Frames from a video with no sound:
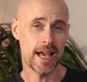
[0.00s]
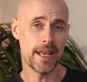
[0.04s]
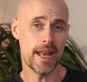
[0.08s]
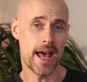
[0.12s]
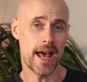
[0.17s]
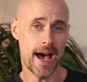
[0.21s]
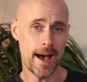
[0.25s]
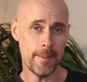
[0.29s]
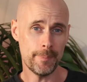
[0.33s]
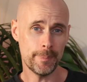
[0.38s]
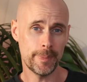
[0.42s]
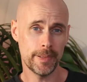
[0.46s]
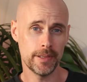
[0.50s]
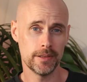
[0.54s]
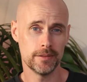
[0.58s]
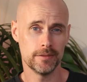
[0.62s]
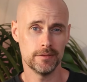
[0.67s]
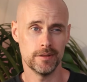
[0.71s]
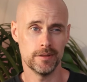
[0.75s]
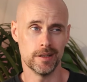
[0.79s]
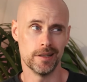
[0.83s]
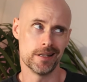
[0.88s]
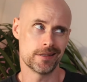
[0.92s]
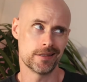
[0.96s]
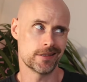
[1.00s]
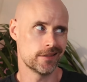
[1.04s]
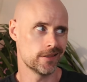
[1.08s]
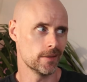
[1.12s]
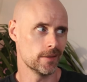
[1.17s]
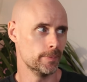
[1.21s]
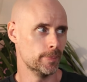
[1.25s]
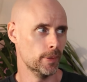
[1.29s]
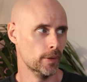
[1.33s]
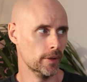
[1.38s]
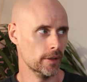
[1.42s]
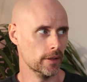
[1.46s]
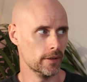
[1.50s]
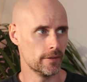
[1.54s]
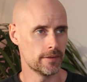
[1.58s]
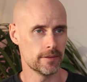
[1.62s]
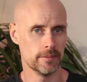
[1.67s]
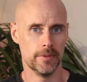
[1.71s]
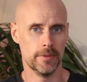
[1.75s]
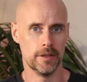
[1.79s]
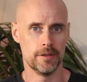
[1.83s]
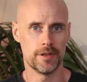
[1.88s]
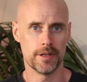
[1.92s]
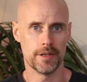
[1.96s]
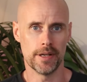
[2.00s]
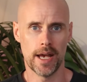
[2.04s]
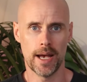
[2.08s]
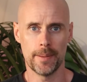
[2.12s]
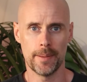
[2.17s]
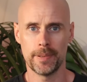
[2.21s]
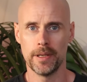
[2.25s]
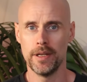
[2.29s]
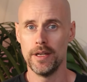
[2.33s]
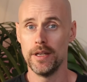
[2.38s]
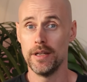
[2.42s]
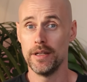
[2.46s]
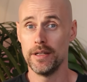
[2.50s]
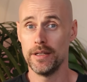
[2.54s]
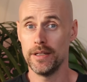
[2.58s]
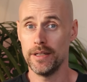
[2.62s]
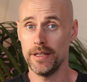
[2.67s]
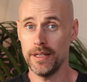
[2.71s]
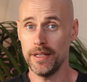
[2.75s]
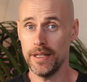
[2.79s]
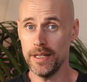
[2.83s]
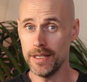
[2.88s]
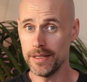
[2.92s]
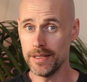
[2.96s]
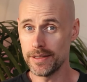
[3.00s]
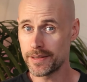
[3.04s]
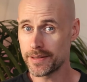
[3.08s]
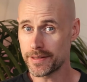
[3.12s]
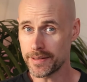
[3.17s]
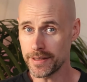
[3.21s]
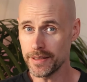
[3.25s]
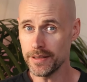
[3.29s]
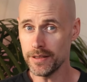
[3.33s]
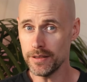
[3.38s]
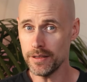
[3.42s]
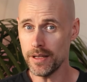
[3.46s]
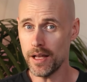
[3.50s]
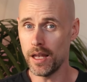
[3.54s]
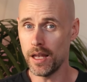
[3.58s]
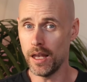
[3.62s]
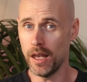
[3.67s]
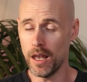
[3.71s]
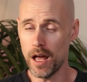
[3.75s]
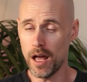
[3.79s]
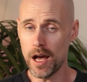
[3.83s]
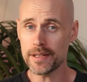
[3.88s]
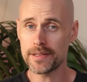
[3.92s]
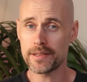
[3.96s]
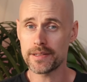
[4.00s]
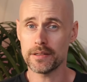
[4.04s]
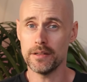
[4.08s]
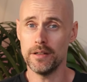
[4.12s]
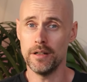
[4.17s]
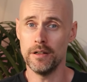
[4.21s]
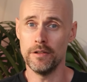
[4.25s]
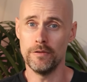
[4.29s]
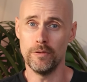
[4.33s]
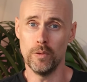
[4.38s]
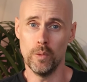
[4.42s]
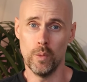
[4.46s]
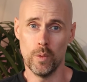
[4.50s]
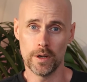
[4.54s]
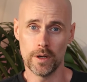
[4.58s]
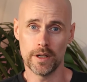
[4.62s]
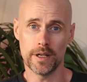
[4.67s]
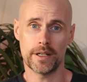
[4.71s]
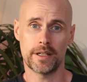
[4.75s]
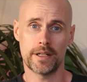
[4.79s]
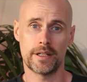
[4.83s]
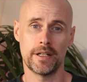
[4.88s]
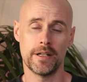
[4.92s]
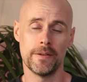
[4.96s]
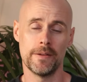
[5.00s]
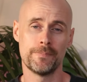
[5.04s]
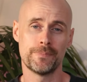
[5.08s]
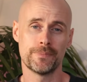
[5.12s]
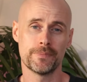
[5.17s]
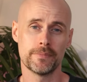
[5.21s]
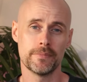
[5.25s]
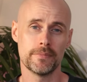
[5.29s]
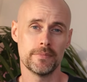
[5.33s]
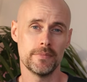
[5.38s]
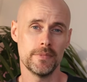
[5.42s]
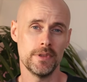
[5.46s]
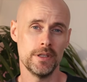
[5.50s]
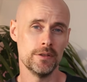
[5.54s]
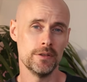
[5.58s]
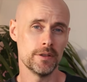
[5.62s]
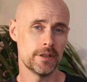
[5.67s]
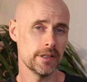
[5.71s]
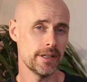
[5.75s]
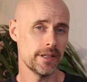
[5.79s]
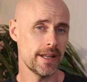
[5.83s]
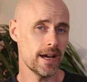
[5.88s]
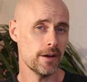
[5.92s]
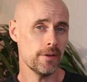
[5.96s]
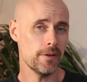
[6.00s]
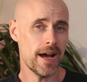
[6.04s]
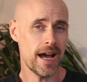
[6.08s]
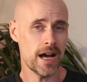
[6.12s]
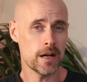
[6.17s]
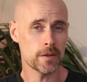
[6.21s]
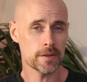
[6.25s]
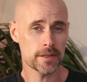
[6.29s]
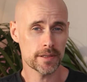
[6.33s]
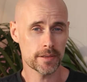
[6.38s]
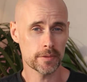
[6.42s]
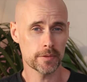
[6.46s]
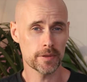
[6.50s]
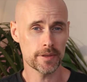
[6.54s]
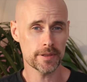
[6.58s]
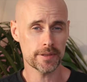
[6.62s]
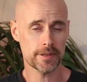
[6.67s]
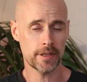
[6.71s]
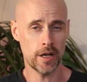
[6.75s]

an app, unless it's a pointless emoji app, is still a lot of work. You can now outsource